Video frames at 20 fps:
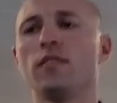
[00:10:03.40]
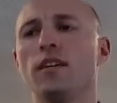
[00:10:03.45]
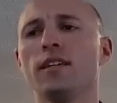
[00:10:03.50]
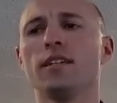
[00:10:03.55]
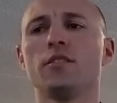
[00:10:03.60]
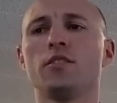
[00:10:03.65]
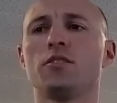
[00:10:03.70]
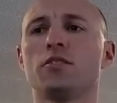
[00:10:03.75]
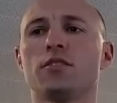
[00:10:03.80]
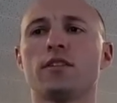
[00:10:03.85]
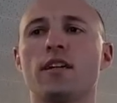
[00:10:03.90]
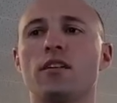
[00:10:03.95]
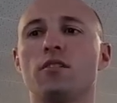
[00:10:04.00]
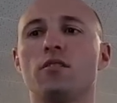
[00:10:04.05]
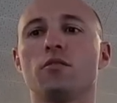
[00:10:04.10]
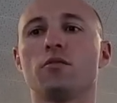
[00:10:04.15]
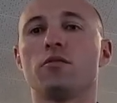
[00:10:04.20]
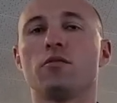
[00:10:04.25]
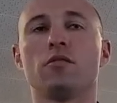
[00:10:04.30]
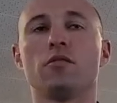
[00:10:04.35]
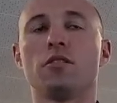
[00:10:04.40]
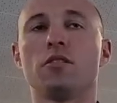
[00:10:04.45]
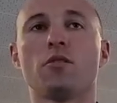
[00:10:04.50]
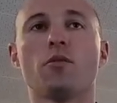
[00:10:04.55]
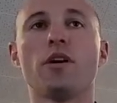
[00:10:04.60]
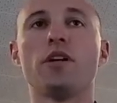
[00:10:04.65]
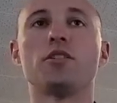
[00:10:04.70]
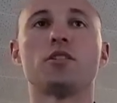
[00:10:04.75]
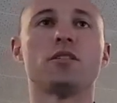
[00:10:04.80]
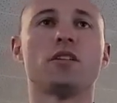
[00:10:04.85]
I get your side of the
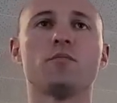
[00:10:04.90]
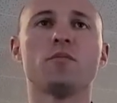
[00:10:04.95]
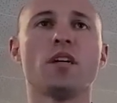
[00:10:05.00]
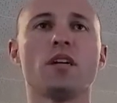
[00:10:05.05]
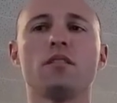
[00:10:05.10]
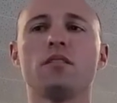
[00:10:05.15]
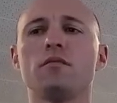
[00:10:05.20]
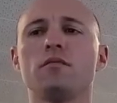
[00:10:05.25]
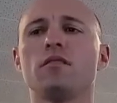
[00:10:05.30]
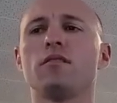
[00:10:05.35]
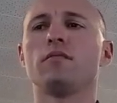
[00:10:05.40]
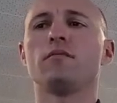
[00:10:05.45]
equation. I'm not.